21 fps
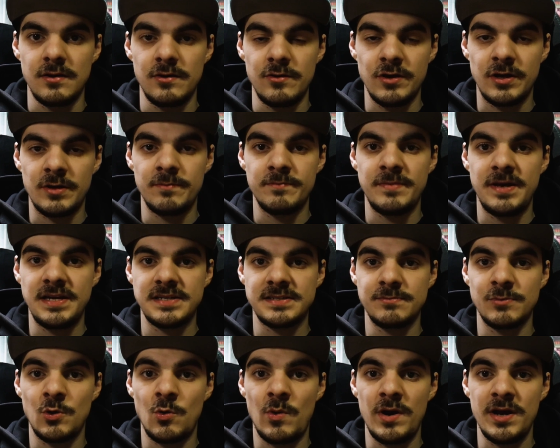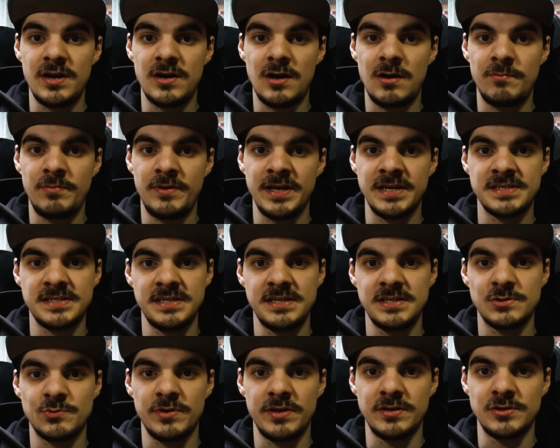You can make some quite complex
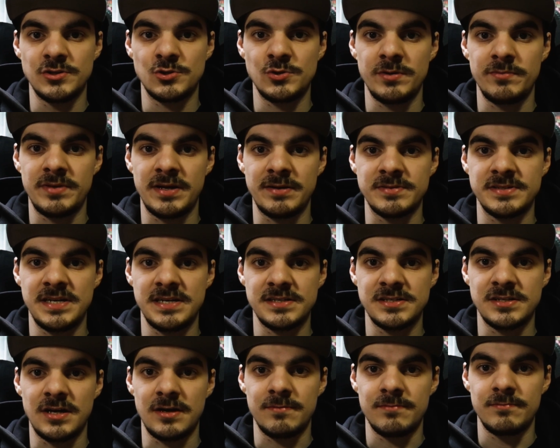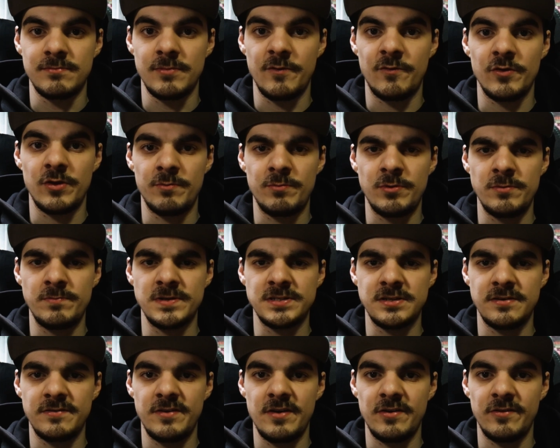scenes within Streamlabs Desktop, but for the
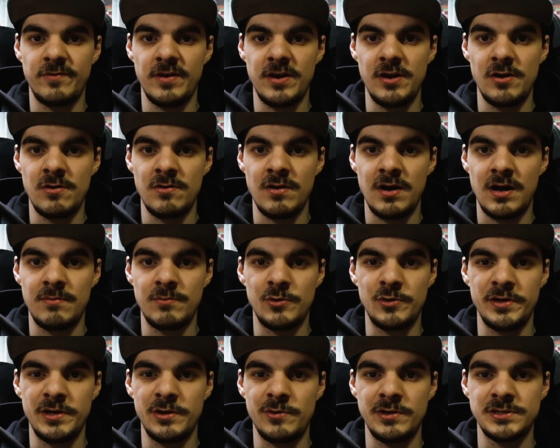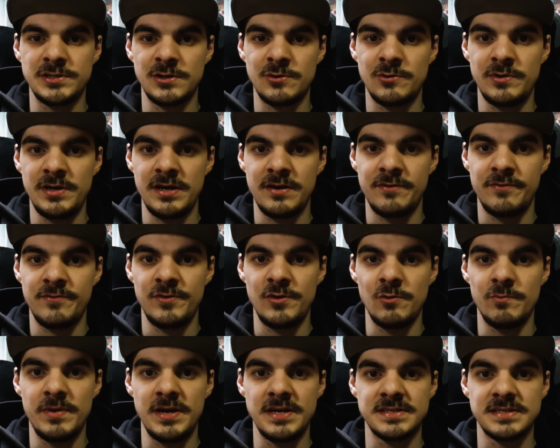purpose of this video, I'm only going to create a
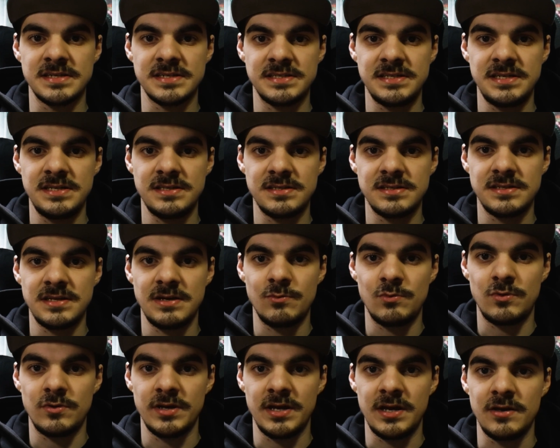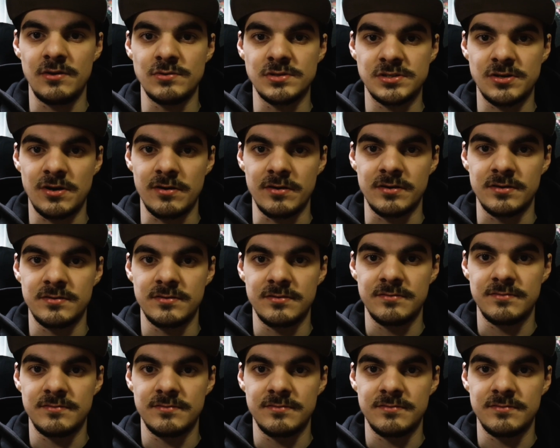few basic scenes that will get you started.